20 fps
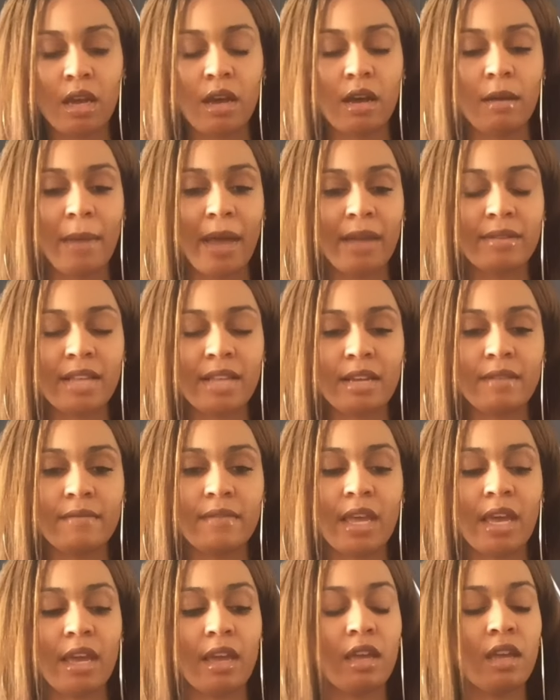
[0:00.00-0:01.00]
um, outside of
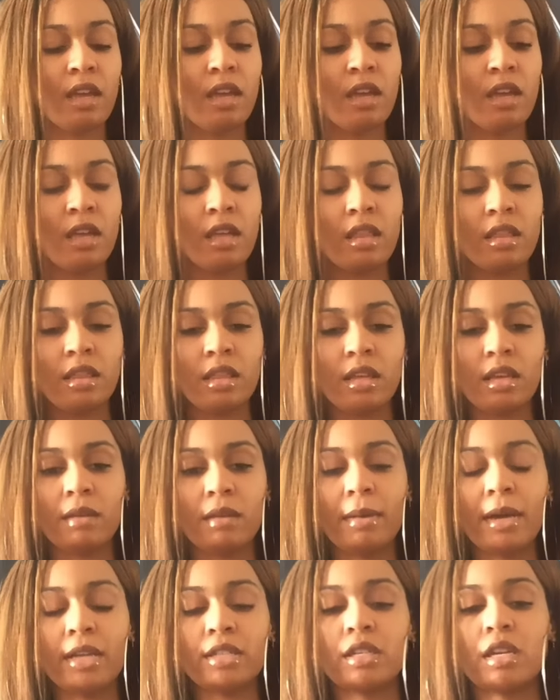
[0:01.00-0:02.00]
that the
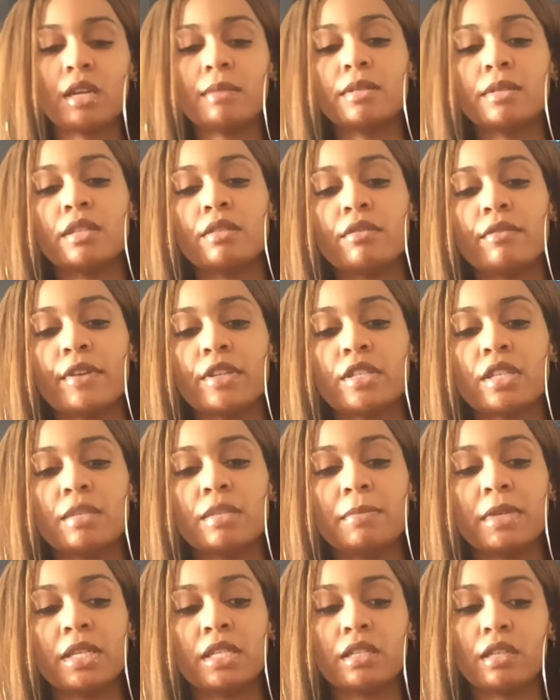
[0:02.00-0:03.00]
page of cups in the reverse can
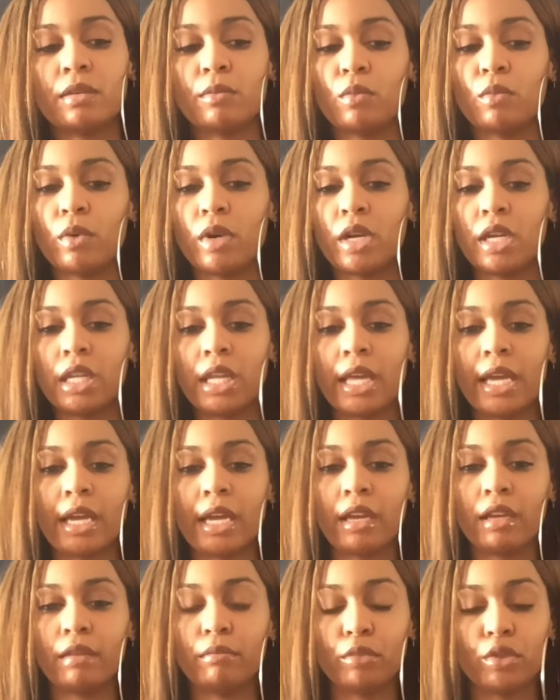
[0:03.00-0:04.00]
be someone like
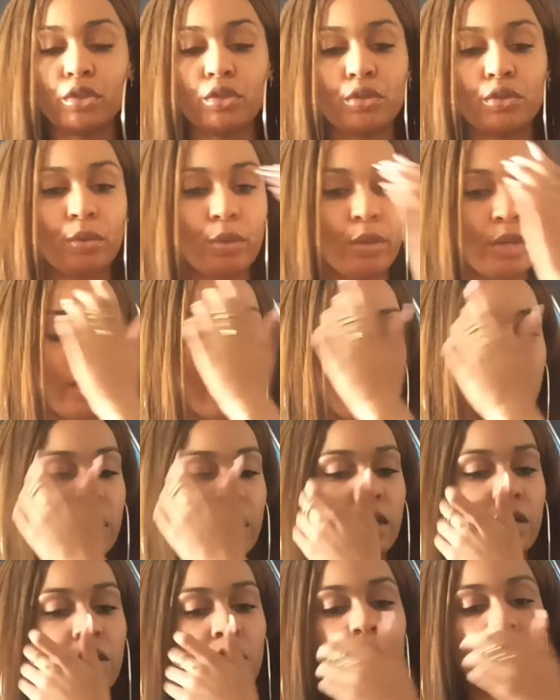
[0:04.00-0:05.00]

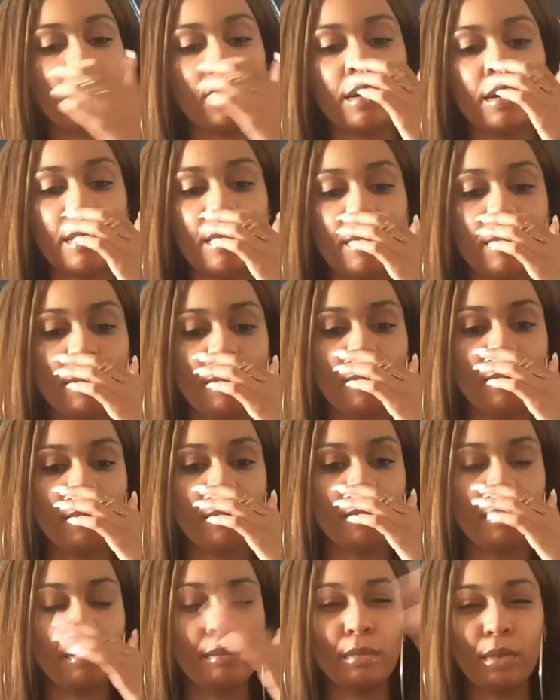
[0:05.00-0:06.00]
immature um,
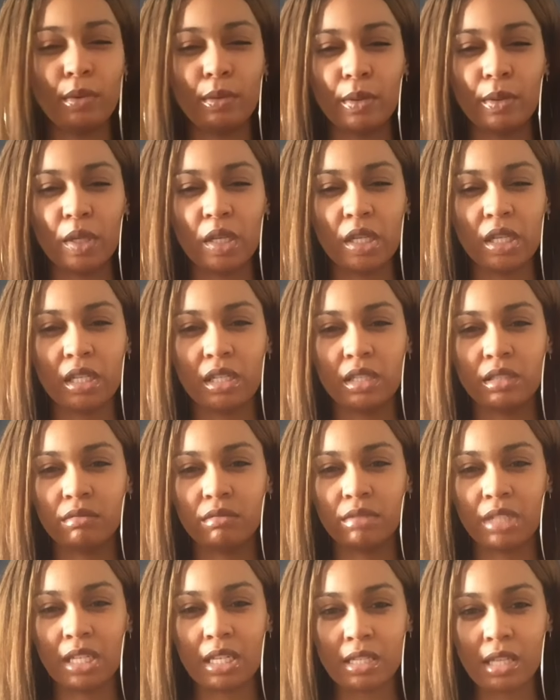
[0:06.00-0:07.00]
moody
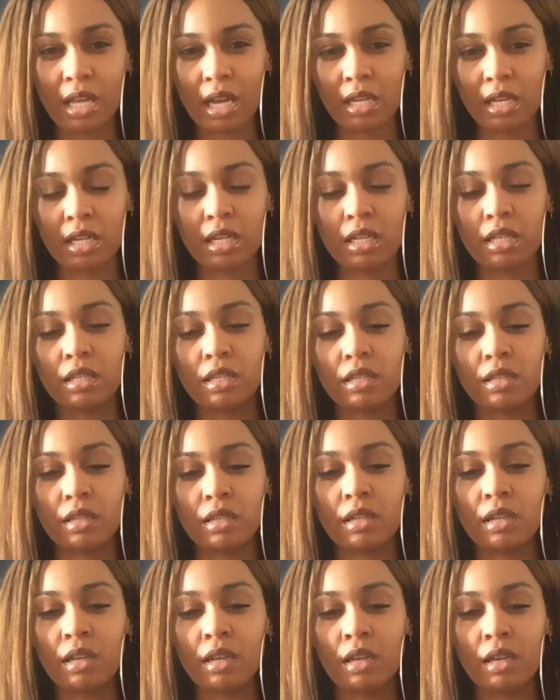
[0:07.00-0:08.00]
dishonest
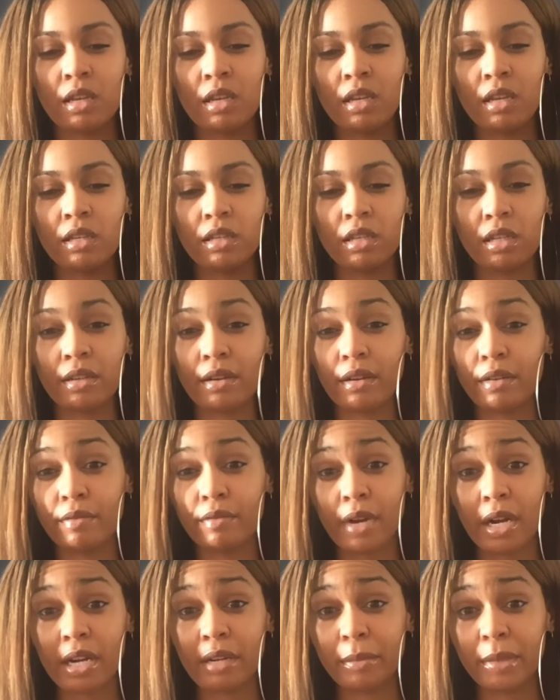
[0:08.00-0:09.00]
in your
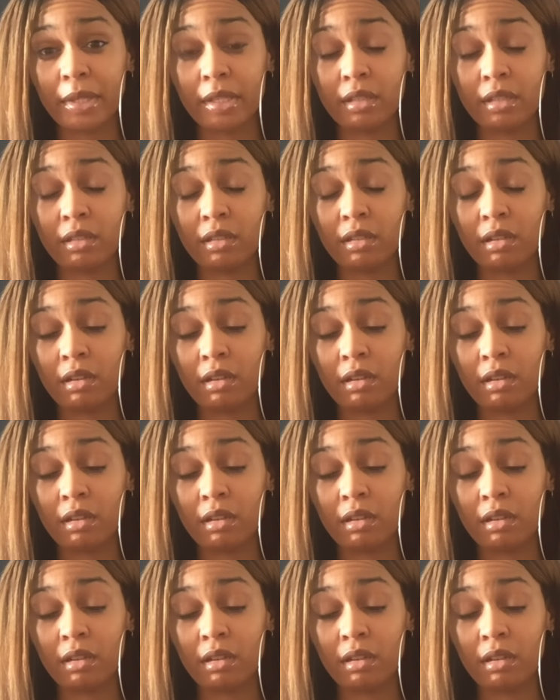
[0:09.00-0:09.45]
environment